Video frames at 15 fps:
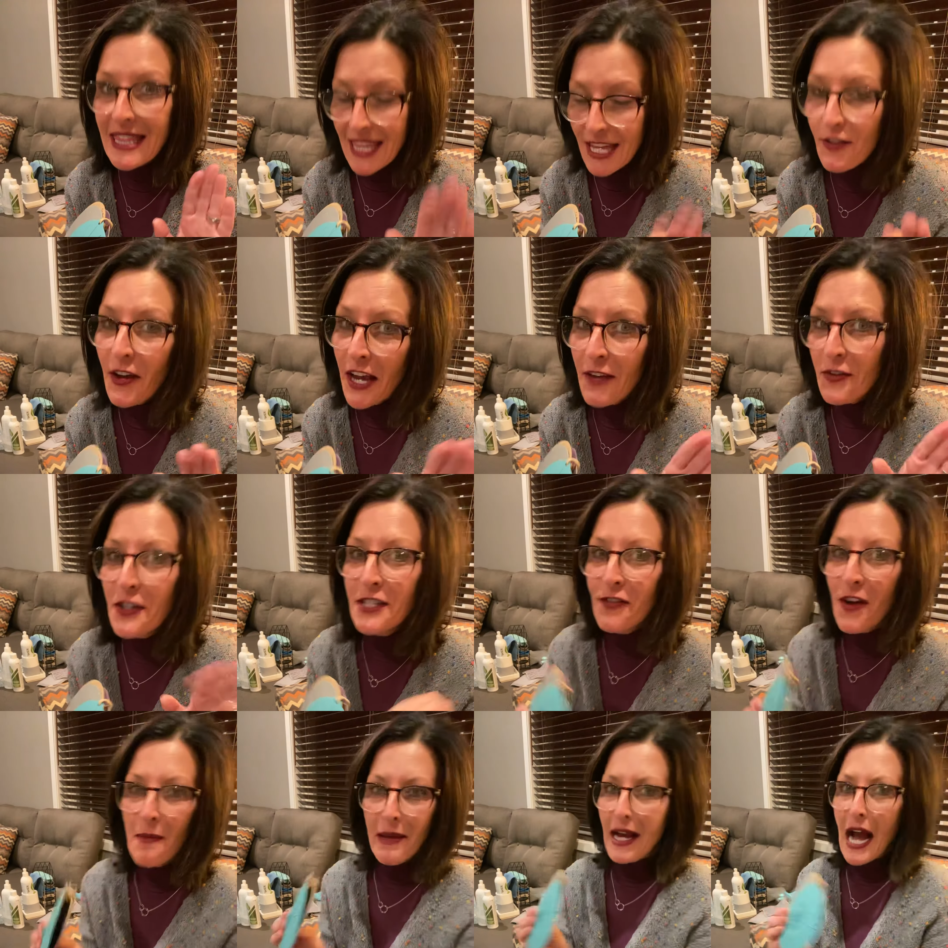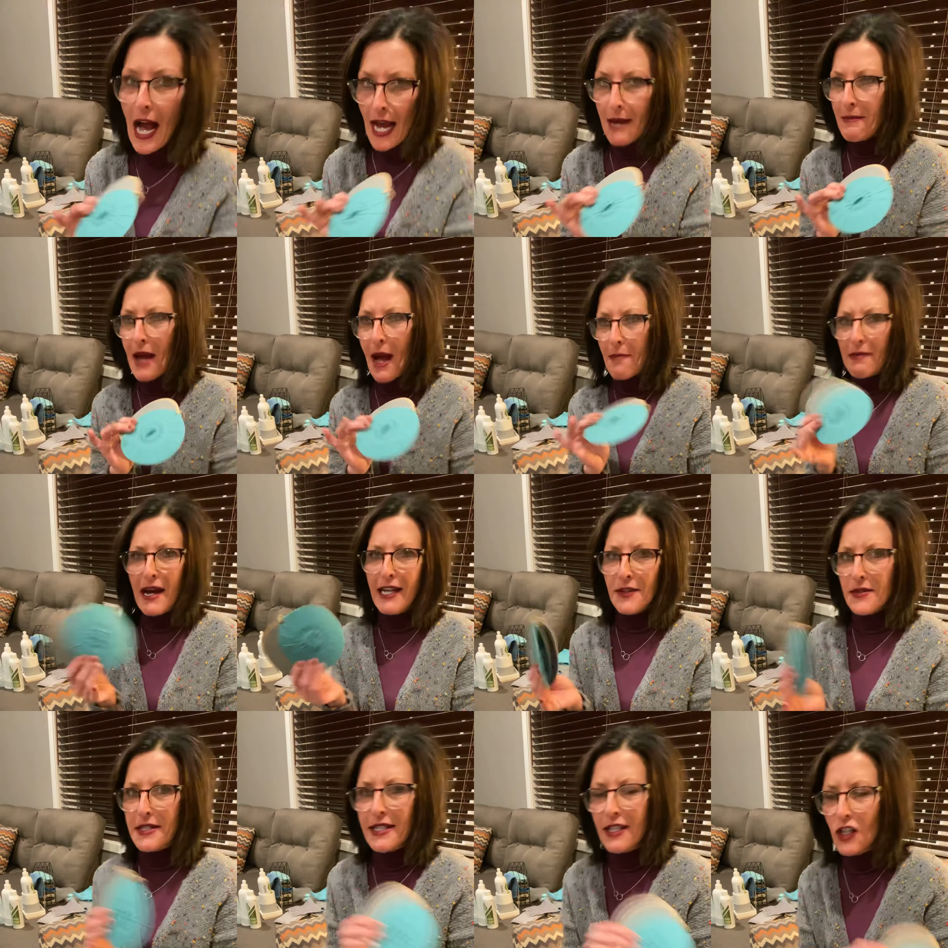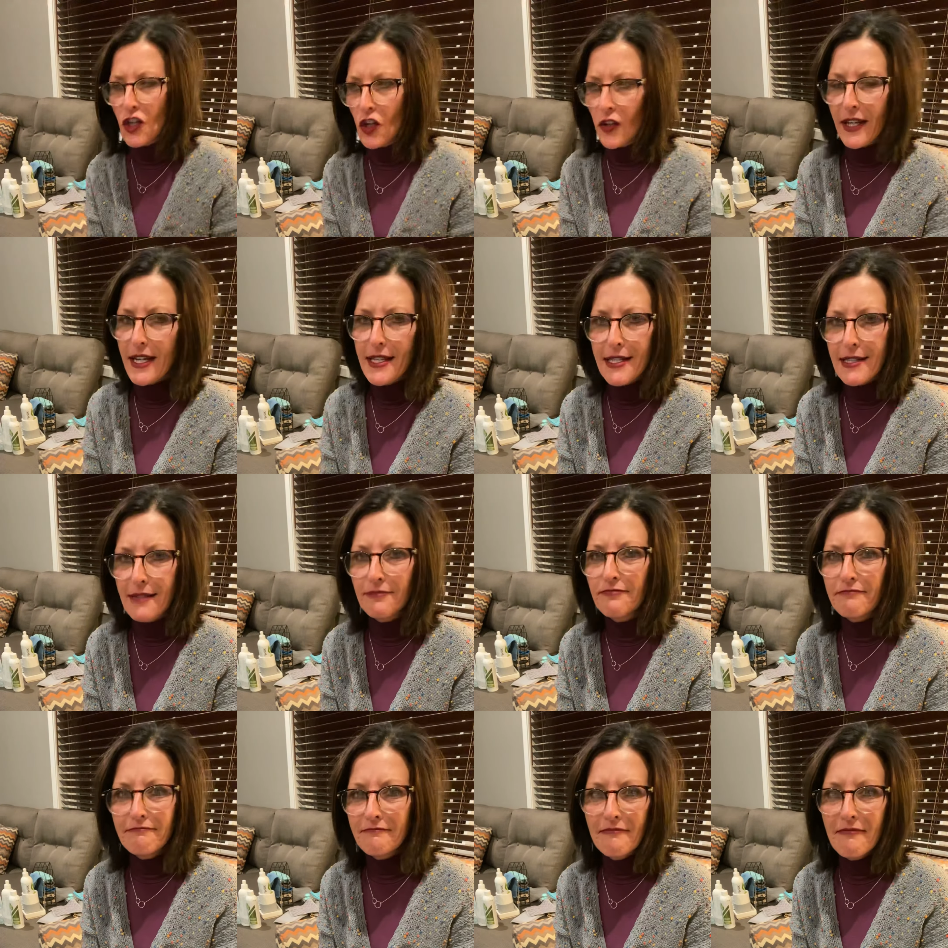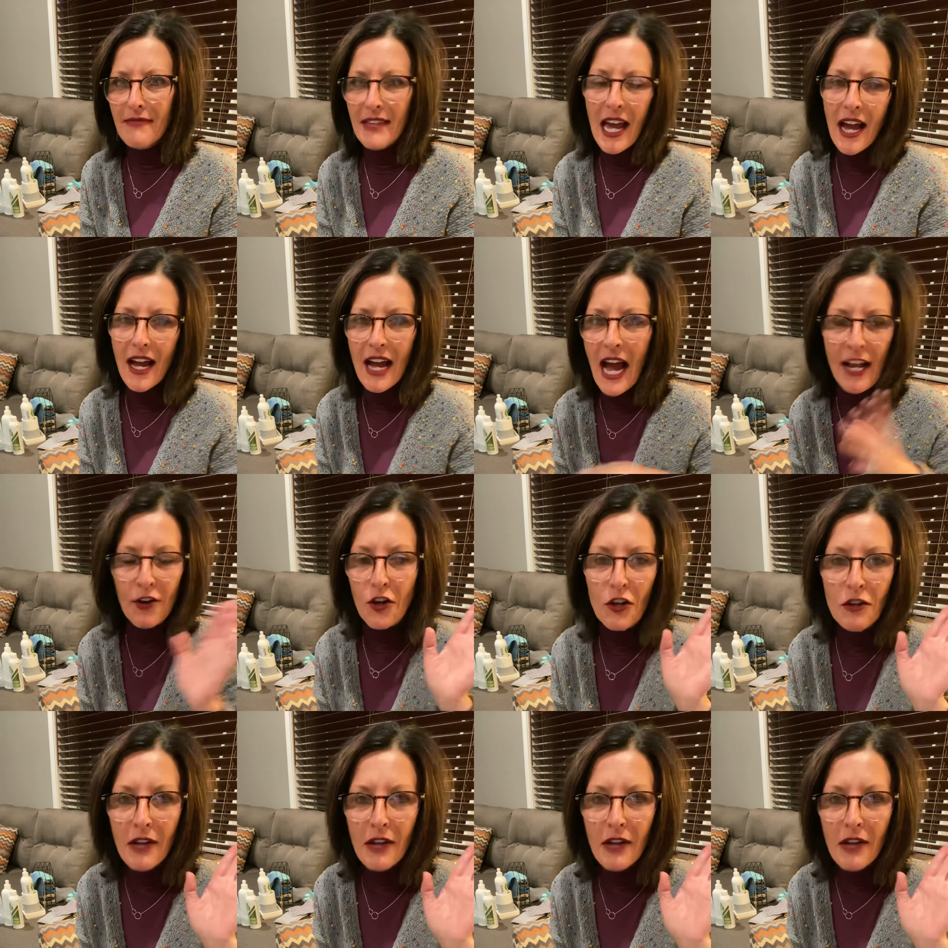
Okay, first of all, I'm not buying those silicone lids. I don't know.